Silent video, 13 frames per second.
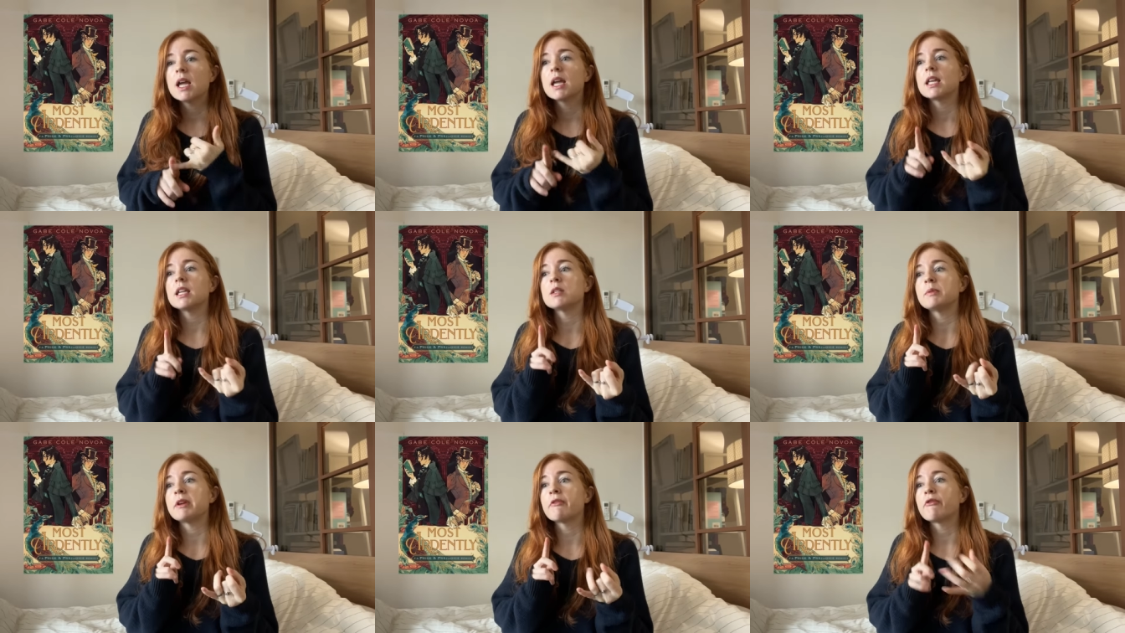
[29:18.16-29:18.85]
He is
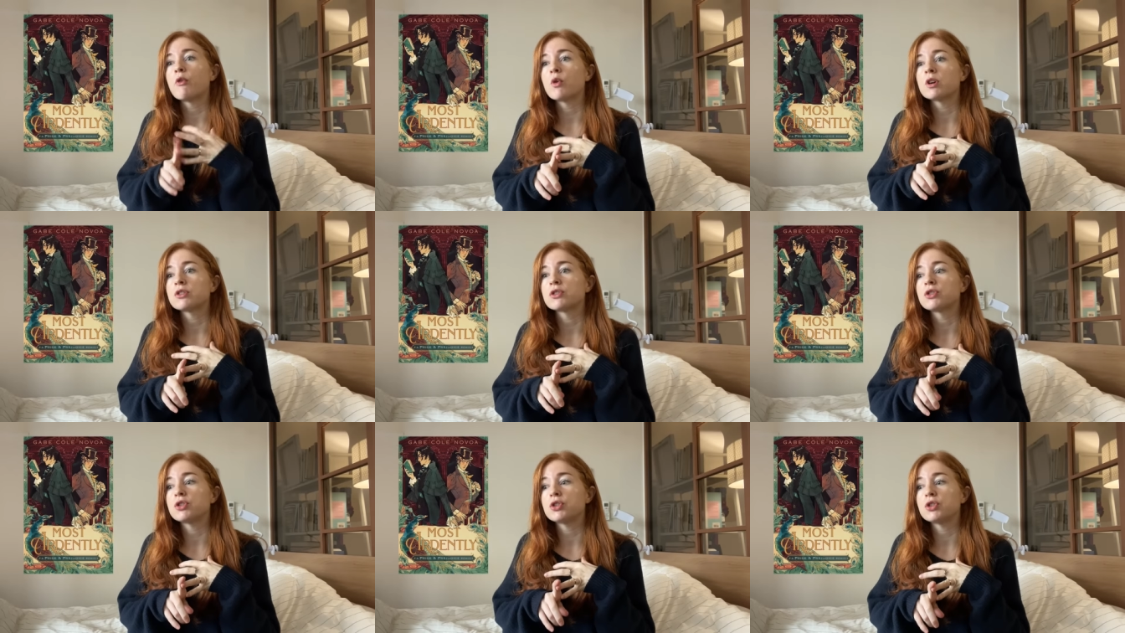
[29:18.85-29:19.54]
being
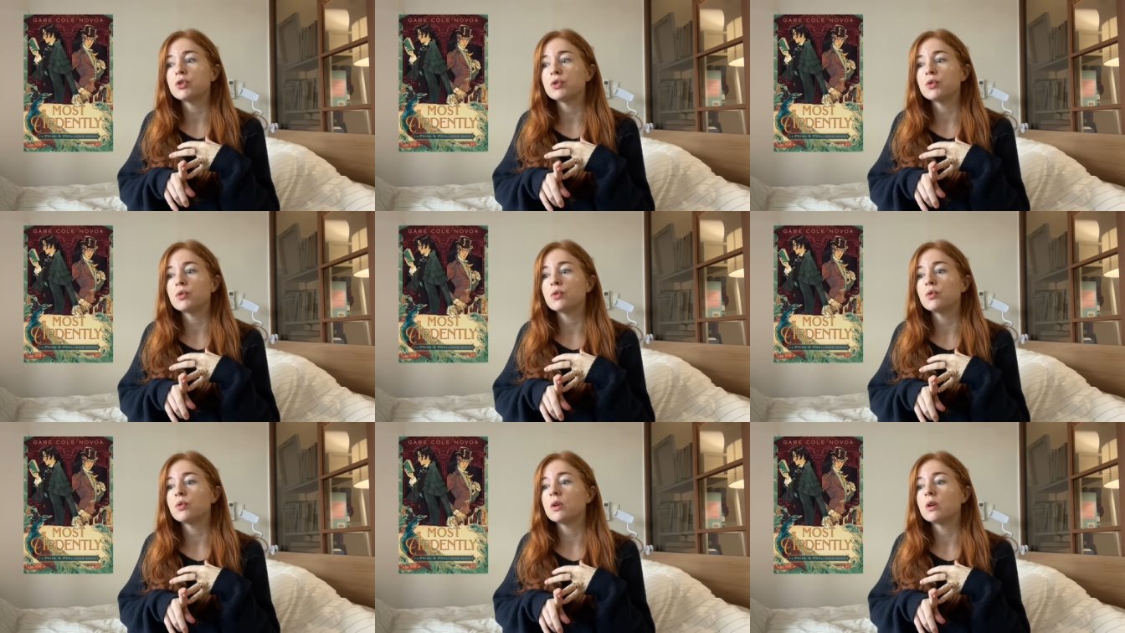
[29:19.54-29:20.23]
forced
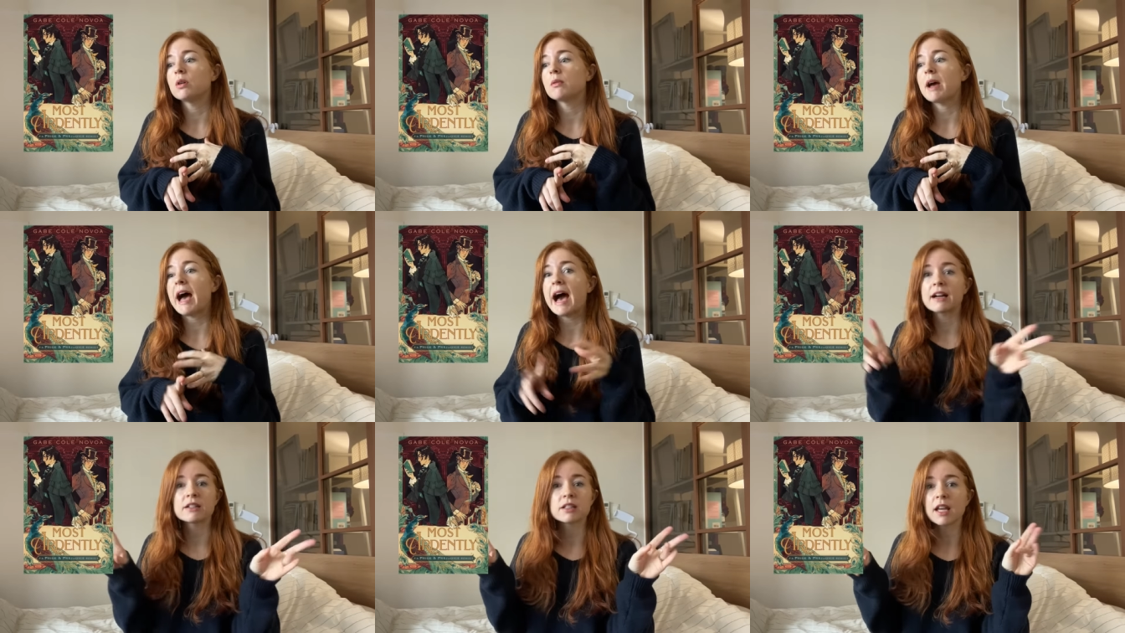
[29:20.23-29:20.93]
to
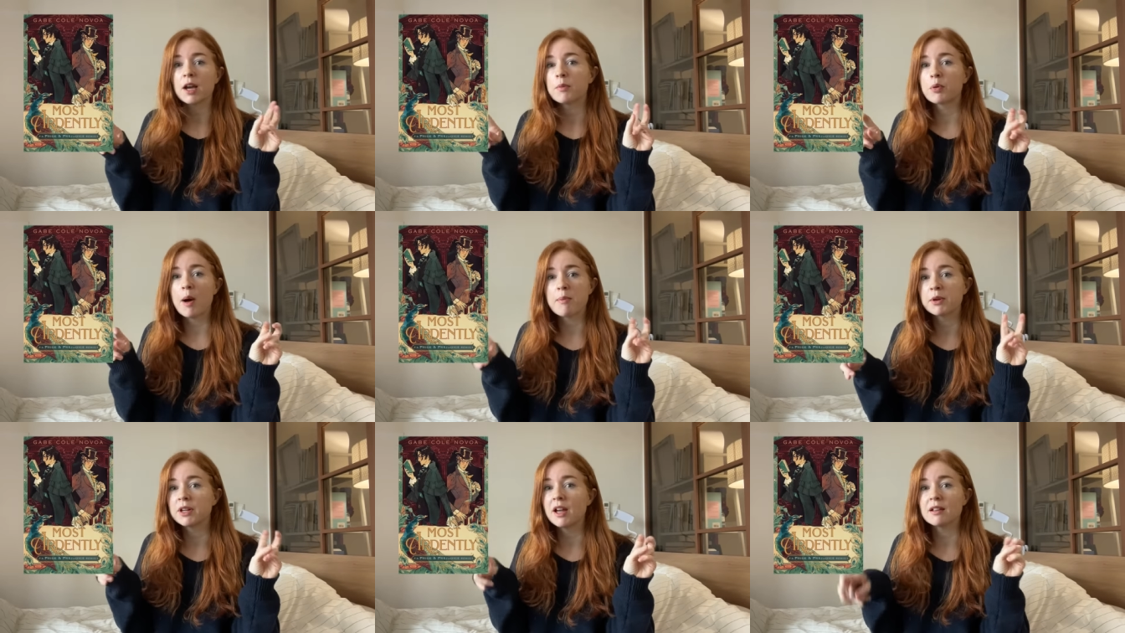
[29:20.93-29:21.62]
act like a
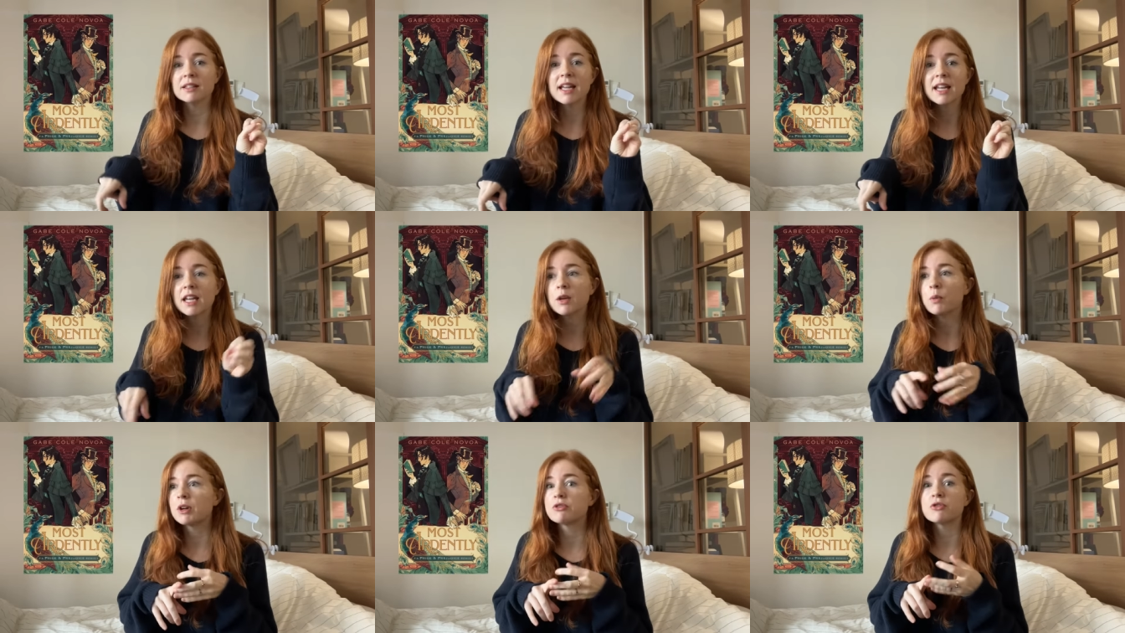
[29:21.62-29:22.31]
proper young lady,
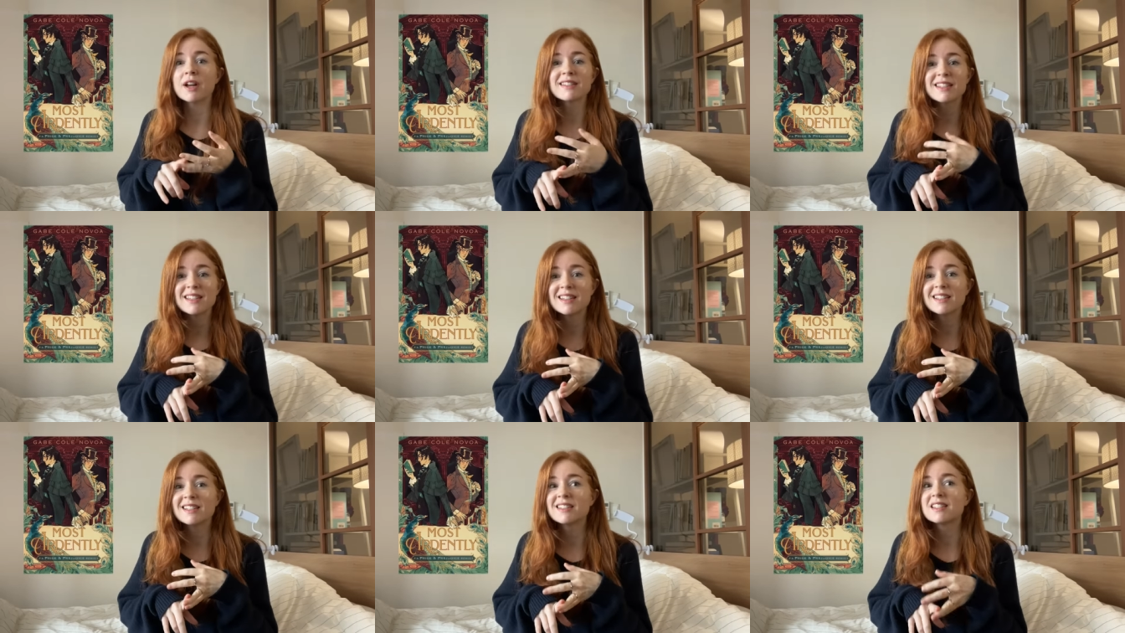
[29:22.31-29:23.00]
wear
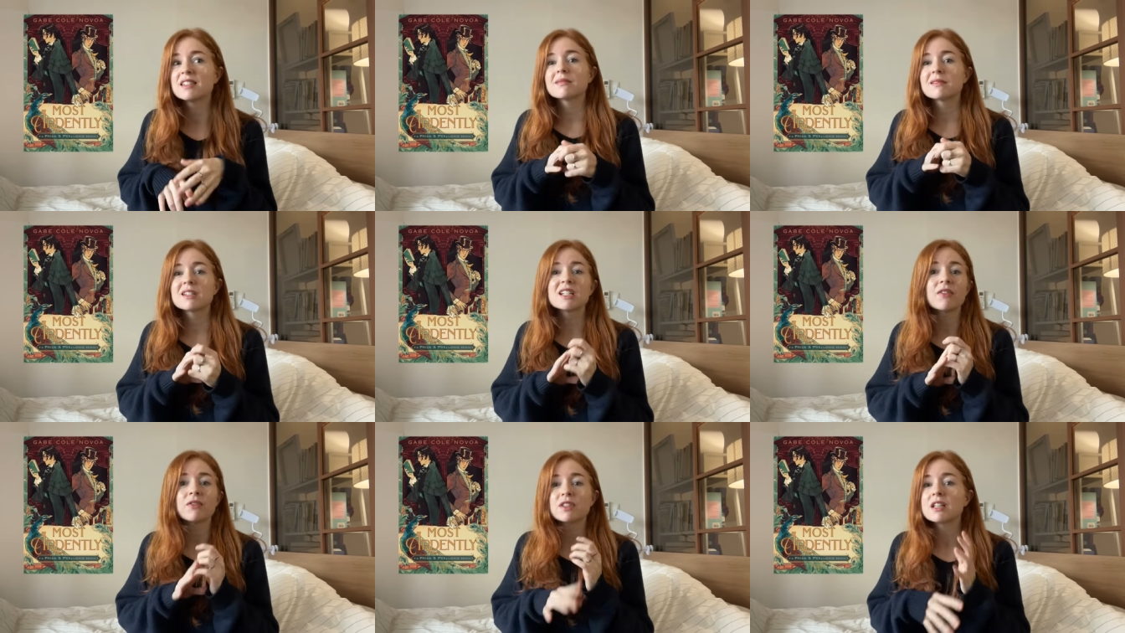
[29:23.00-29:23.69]
dresses,
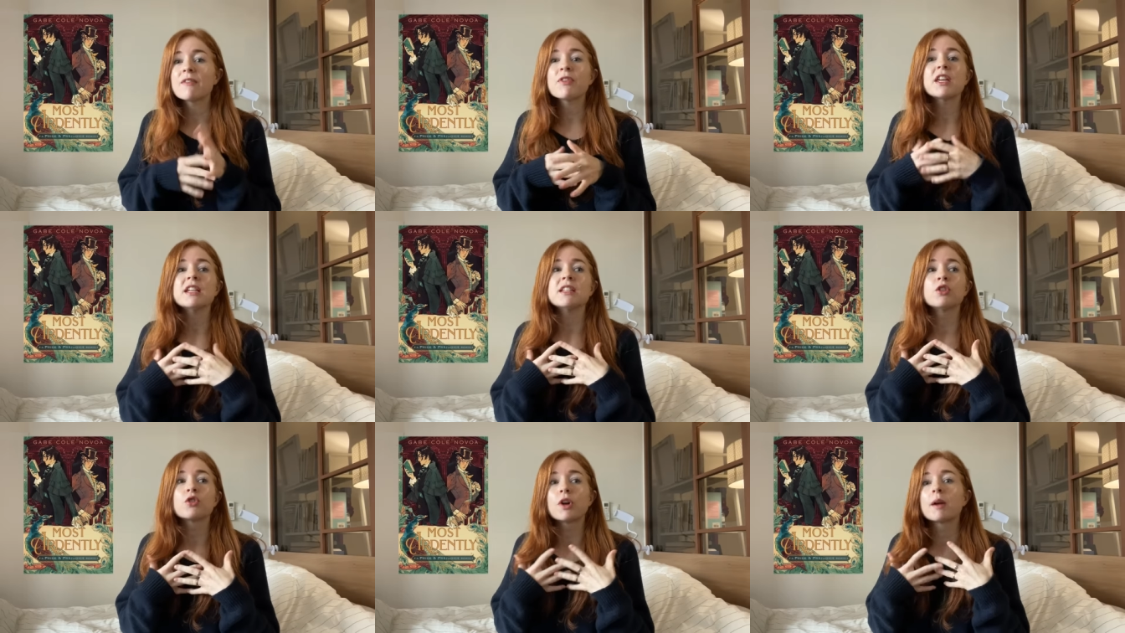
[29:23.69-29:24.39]
stuff that he's
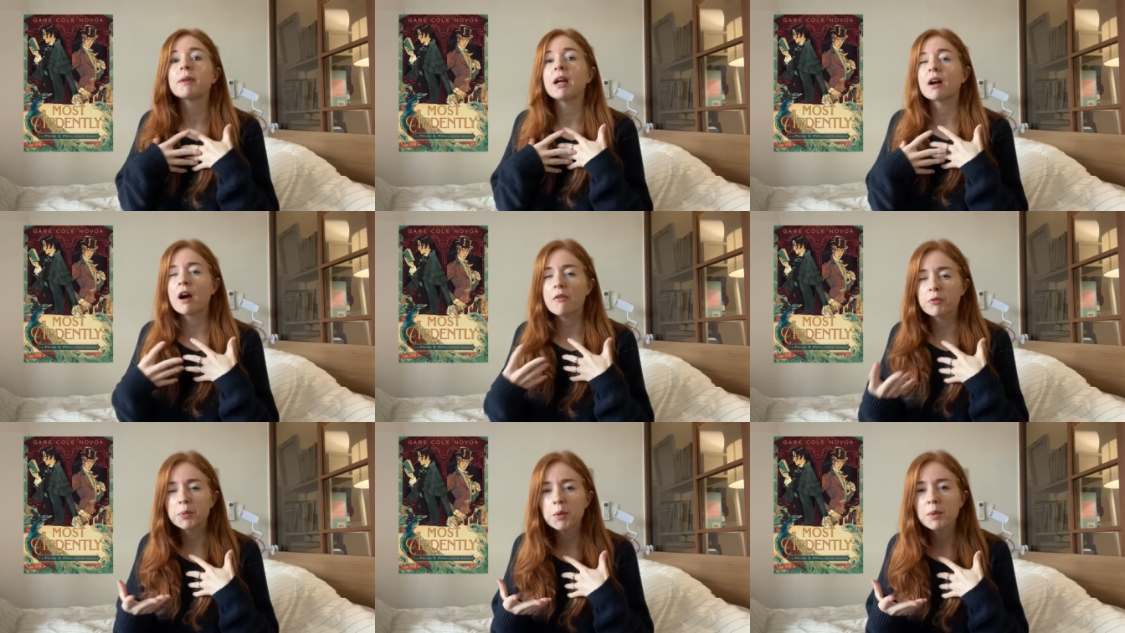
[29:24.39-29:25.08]
incredibly
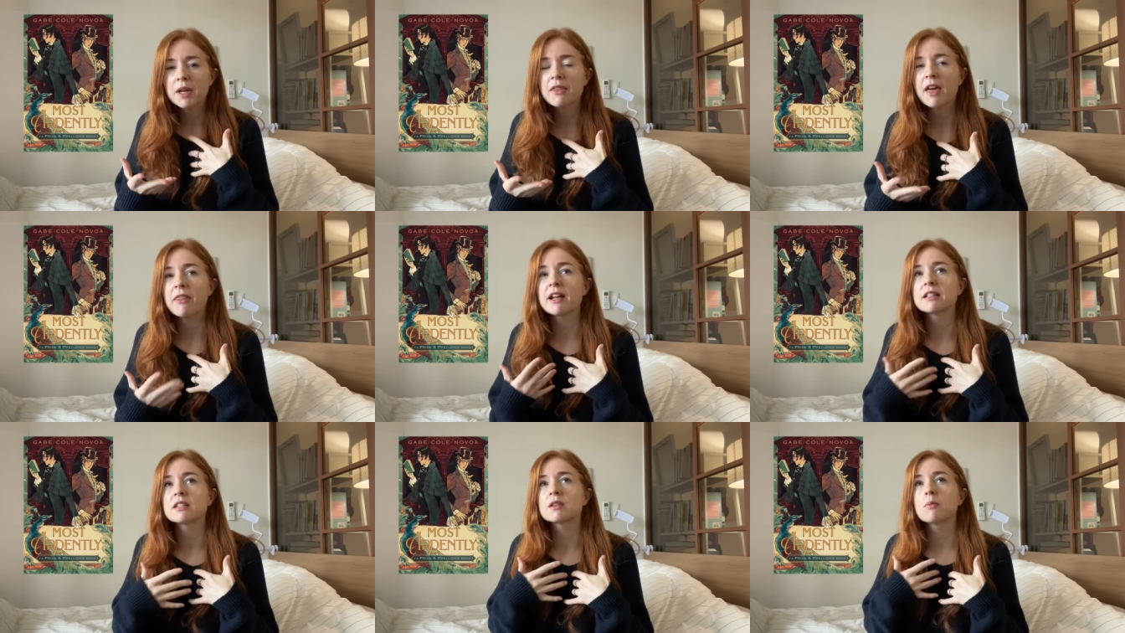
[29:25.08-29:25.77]
uncomfortable with. And
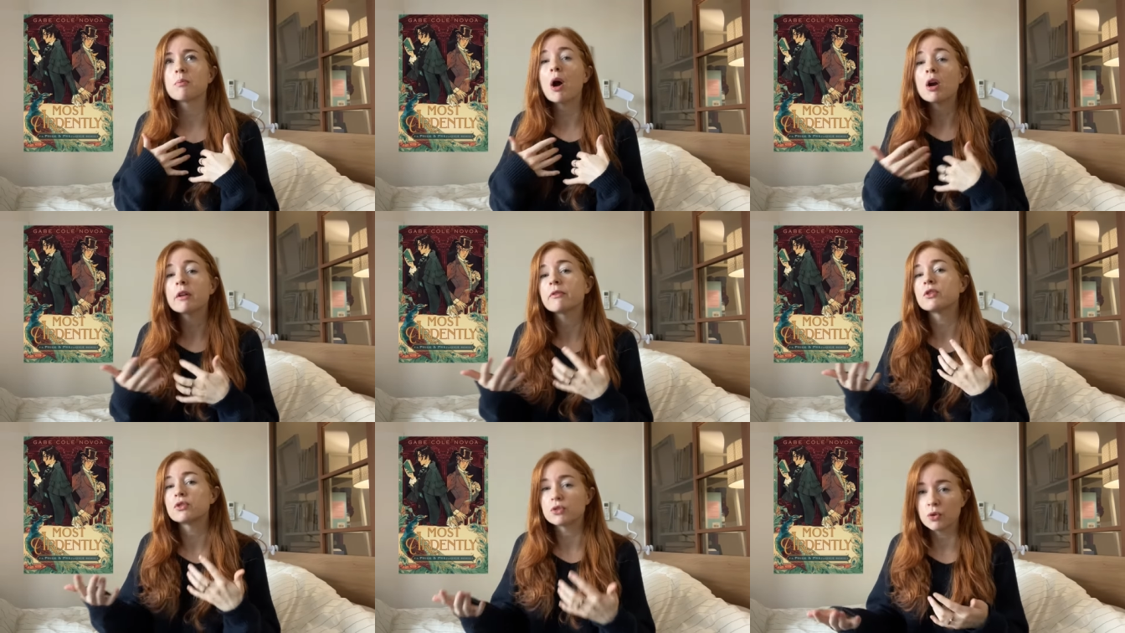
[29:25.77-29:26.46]
that's part of
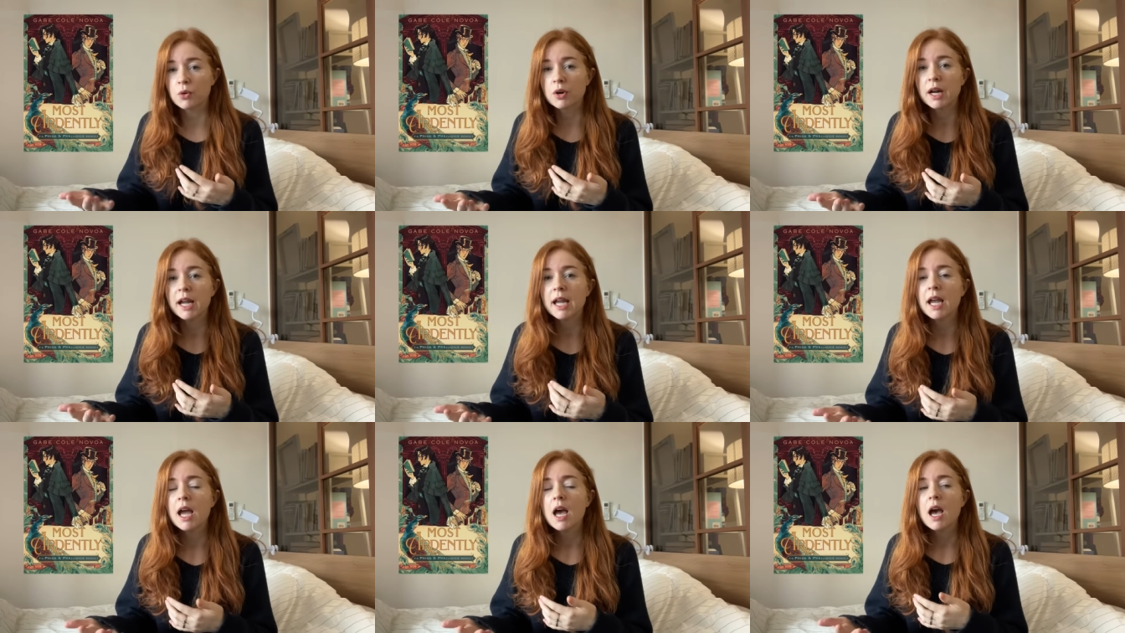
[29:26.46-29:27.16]
the
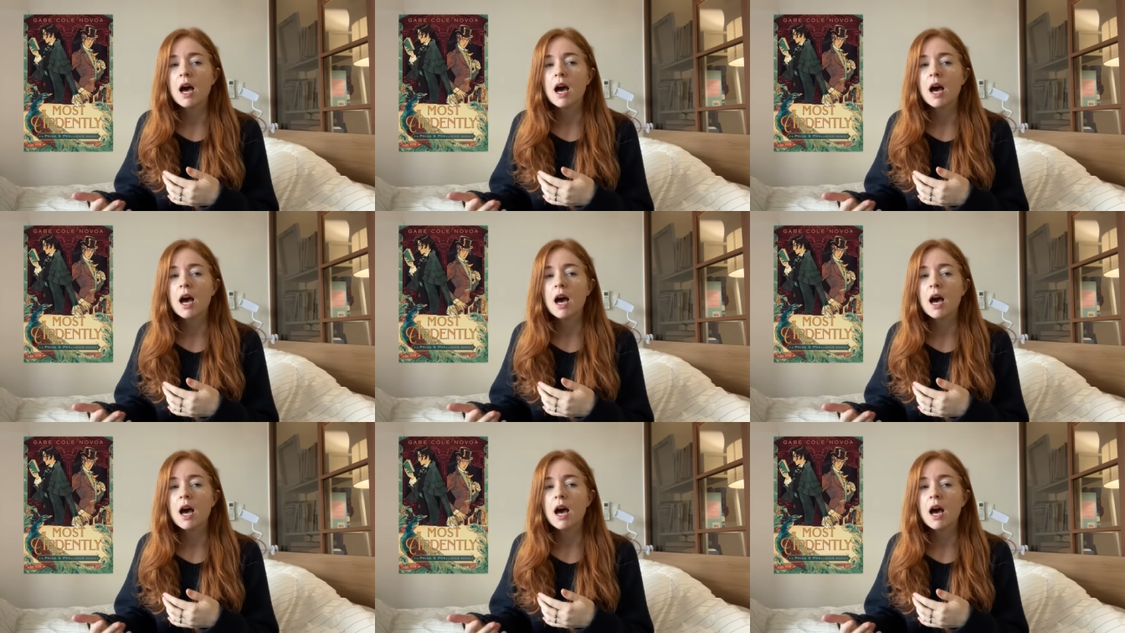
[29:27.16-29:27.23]
story.